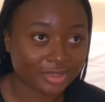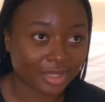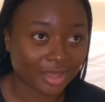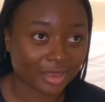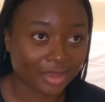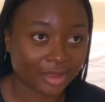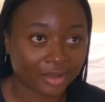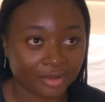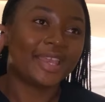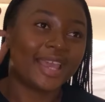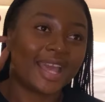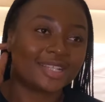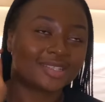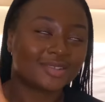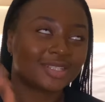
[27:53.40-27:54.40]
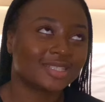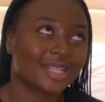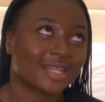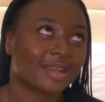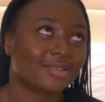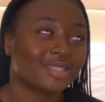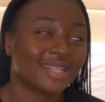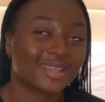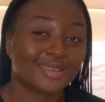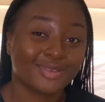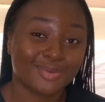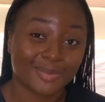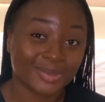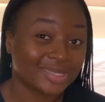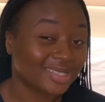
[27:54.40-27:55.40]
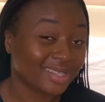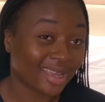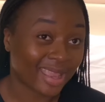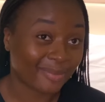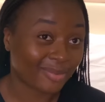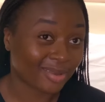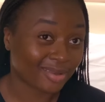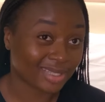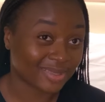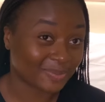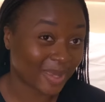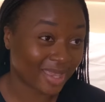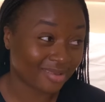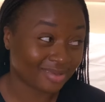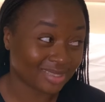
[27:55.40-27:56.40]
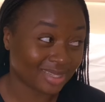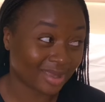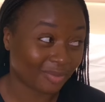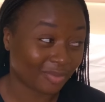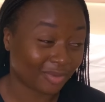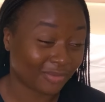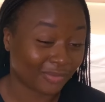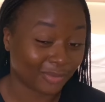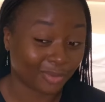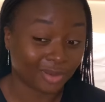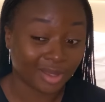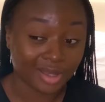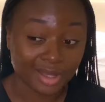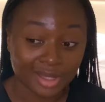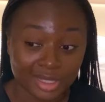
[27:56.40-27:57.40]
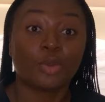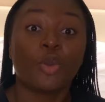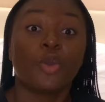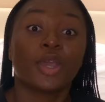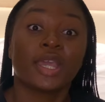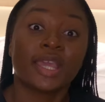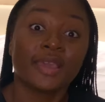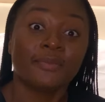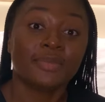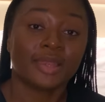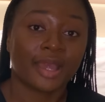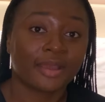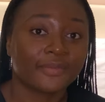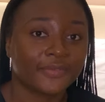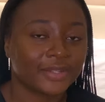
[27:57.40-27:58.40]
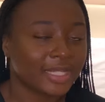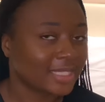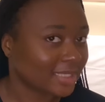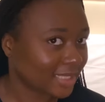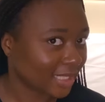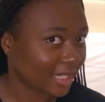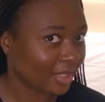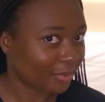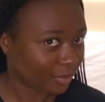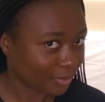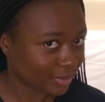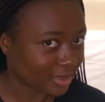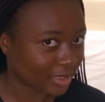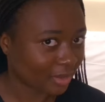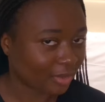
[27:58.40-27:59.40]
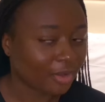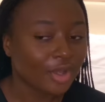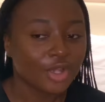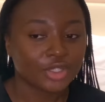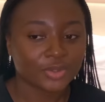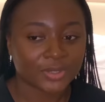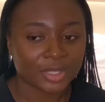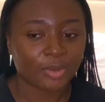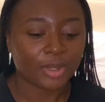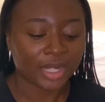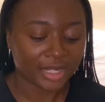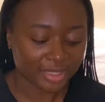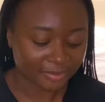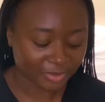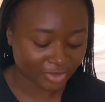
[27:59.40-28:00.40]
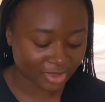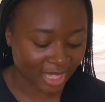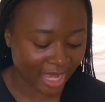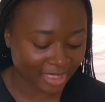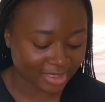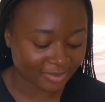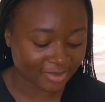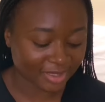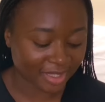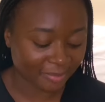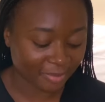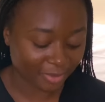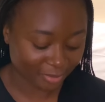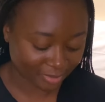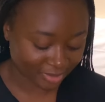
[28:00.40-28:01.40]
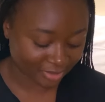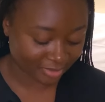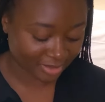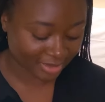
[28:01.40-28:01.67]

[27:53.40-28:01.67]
together. Yeah, so I was just like, you know, I'm sitting out here because my heels came off. Oh, he thankfully stayed at the hotel. So I was like, okay, let him just ask them to get me a hotel